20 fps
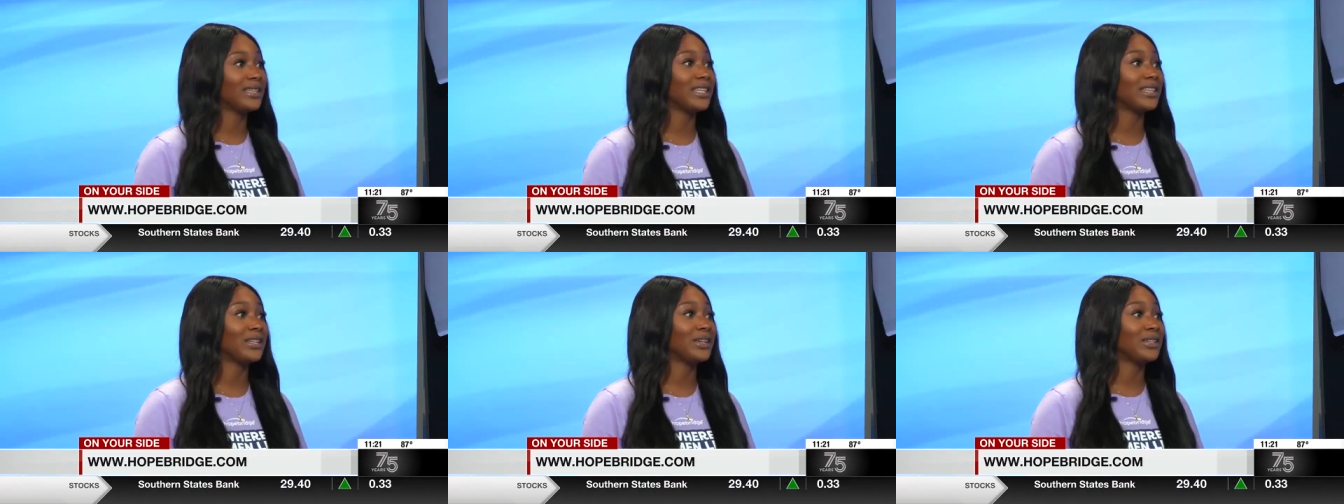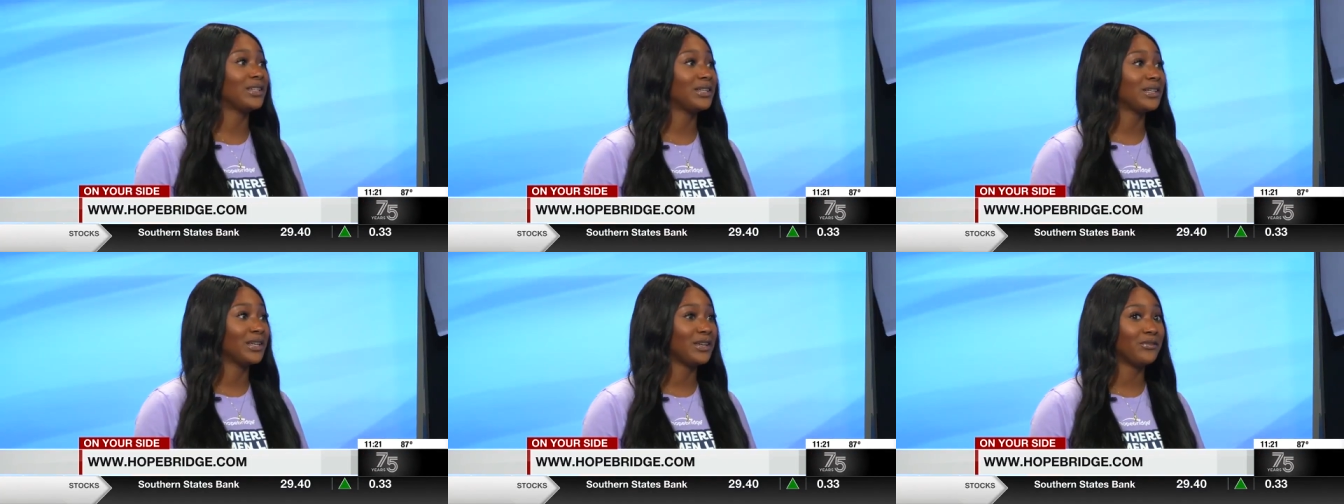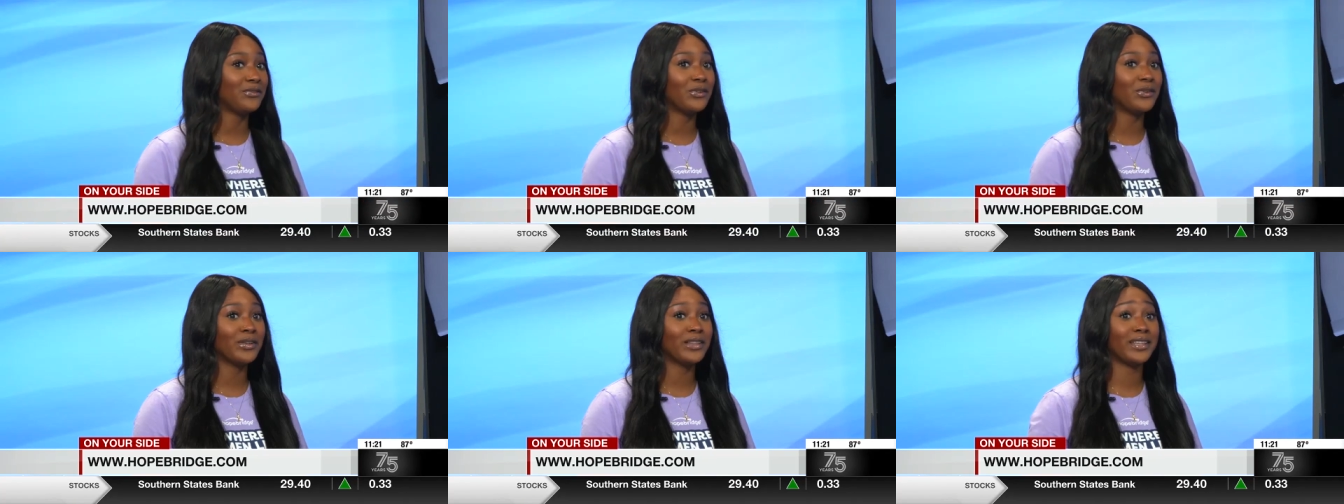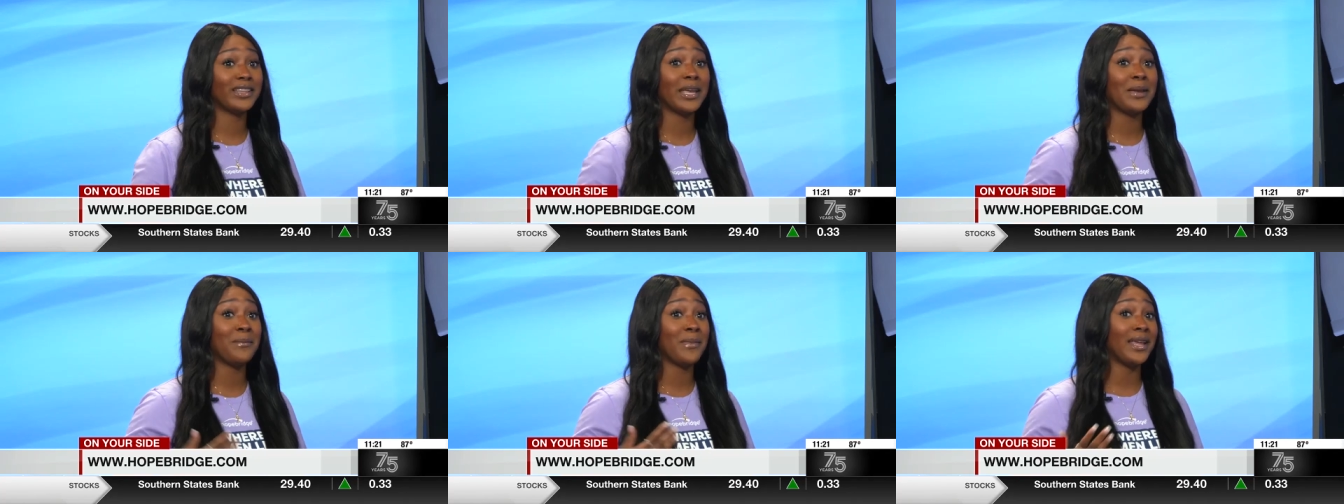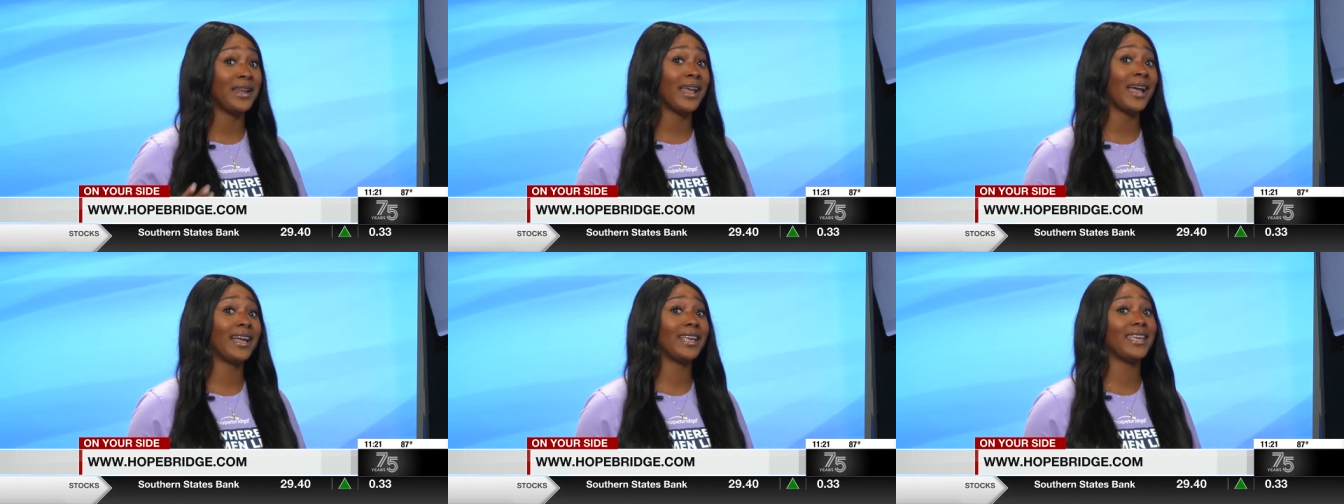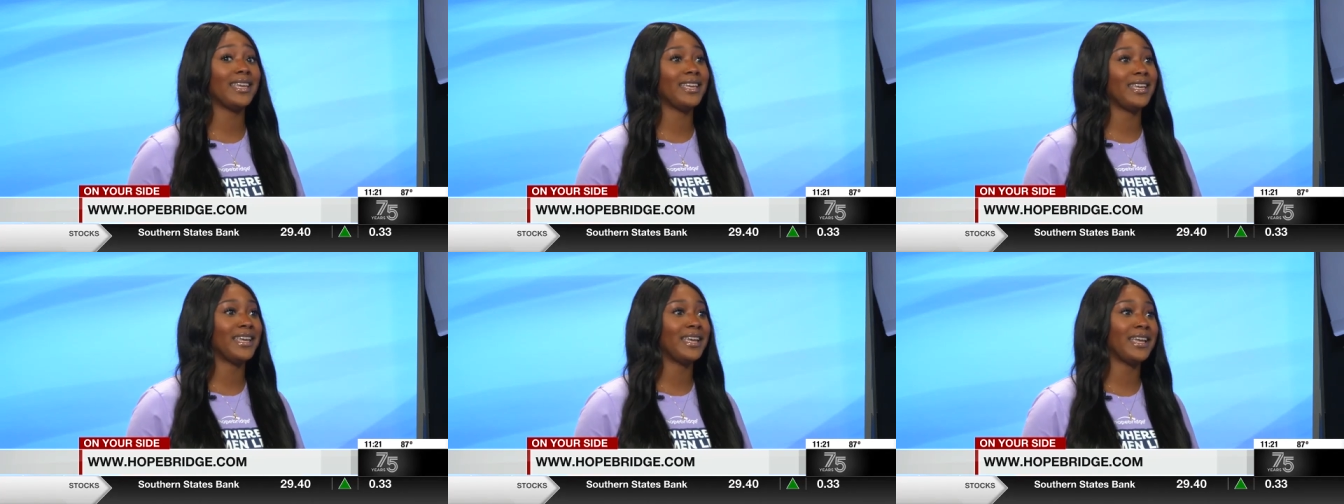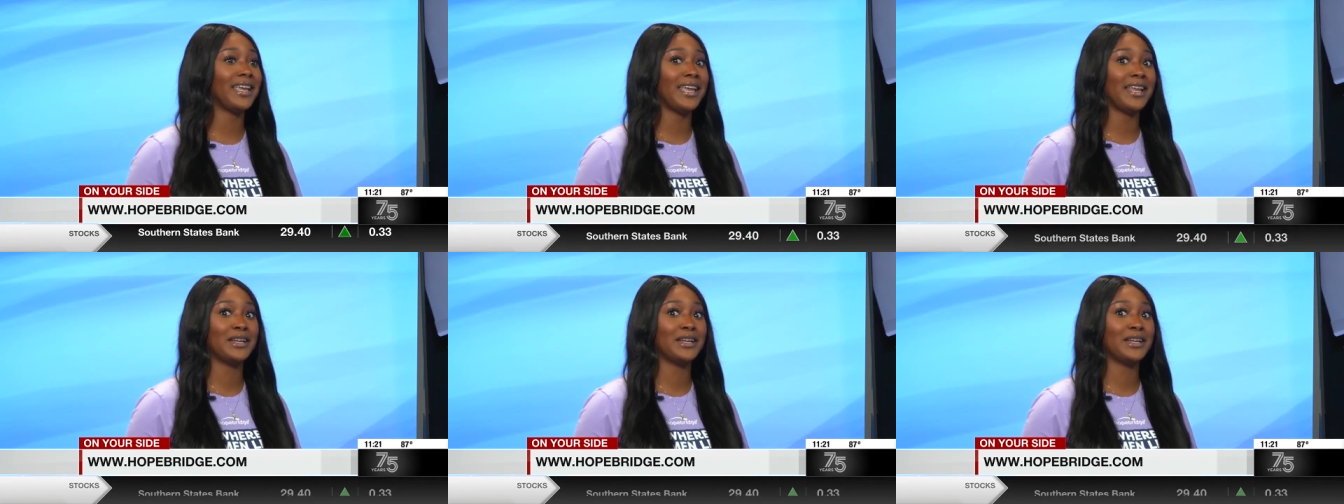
that they're looking for that they may not can get